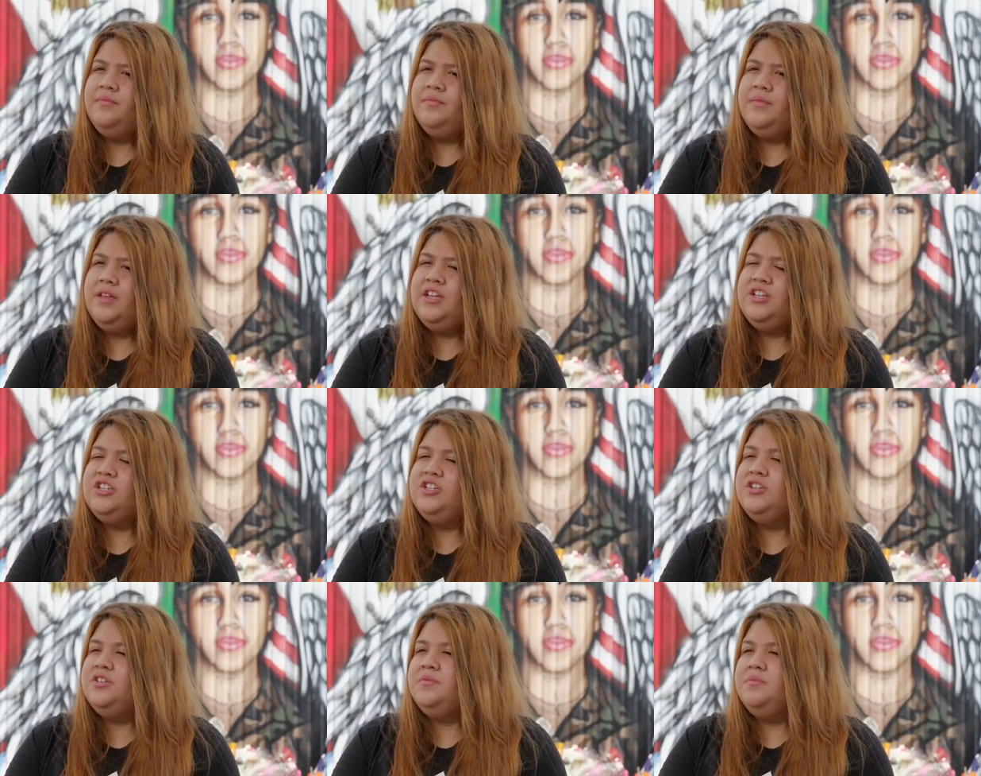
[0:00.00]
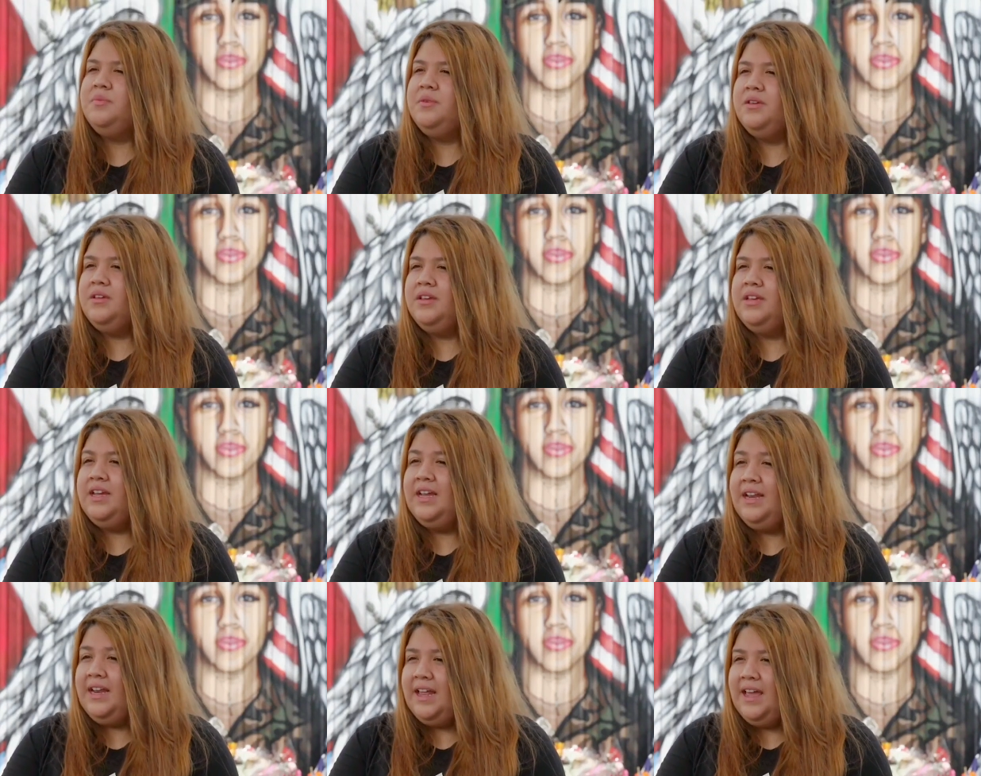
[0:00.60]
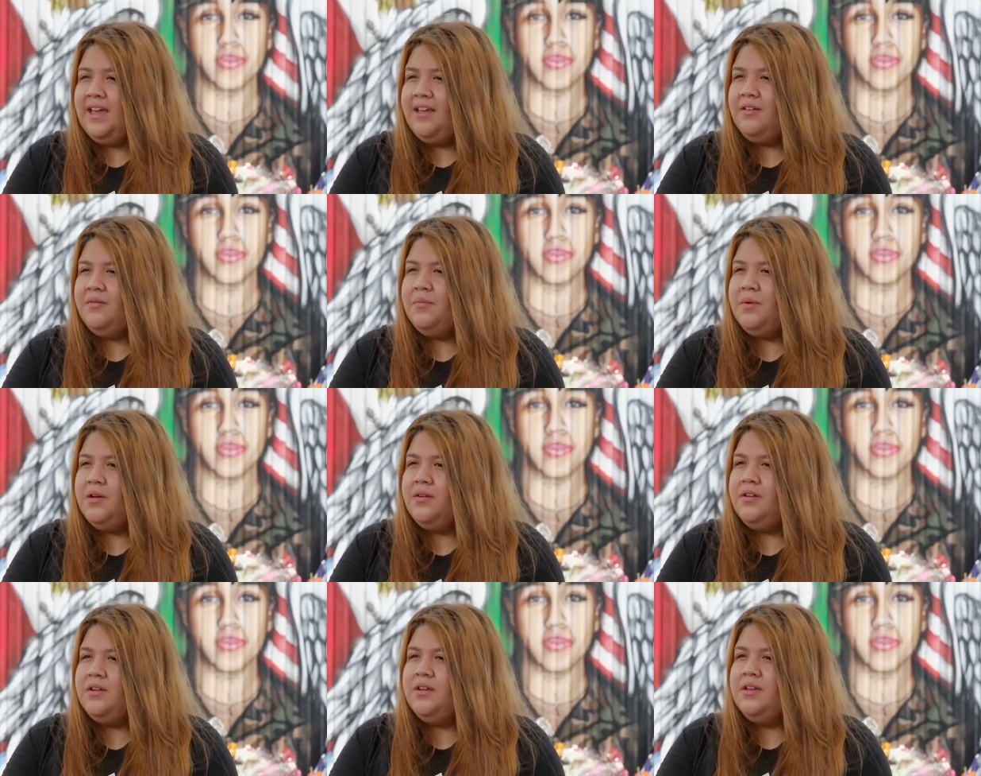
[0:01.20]
Speaker 1: I shouldn't be glad
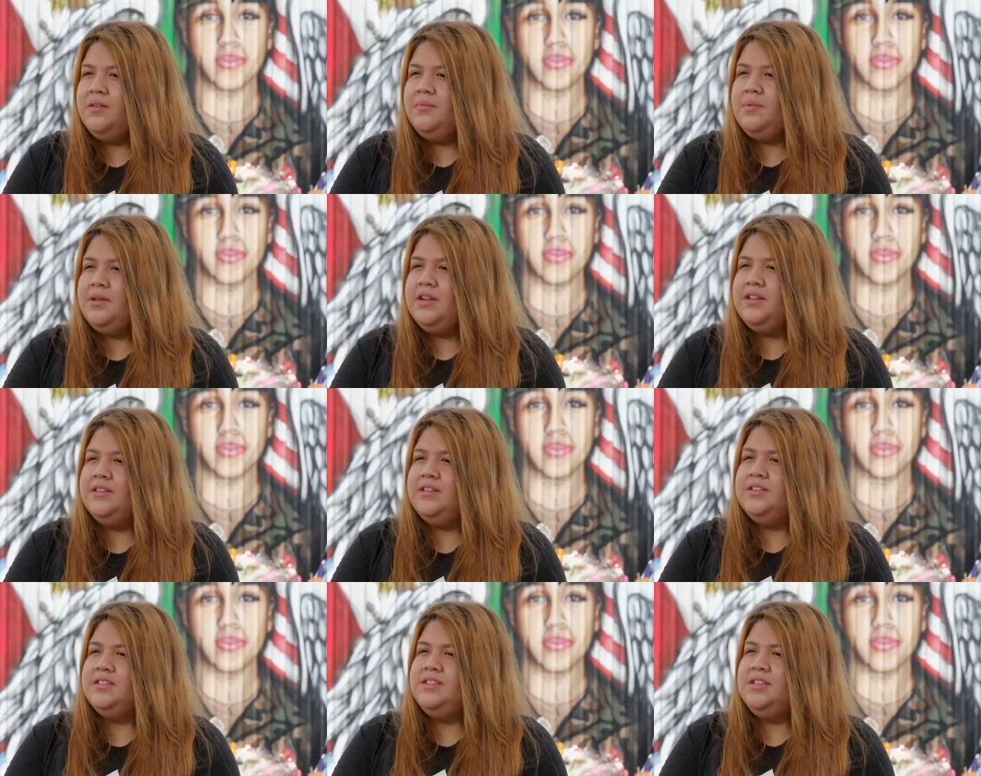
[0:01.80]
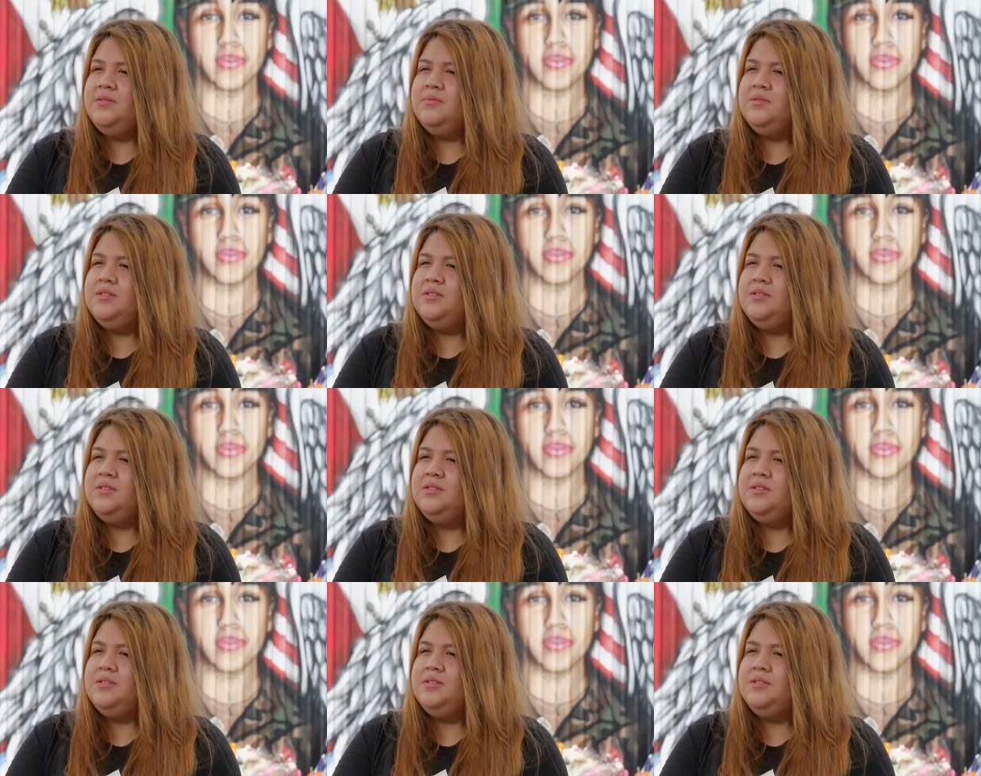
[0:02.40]
about it, but at the same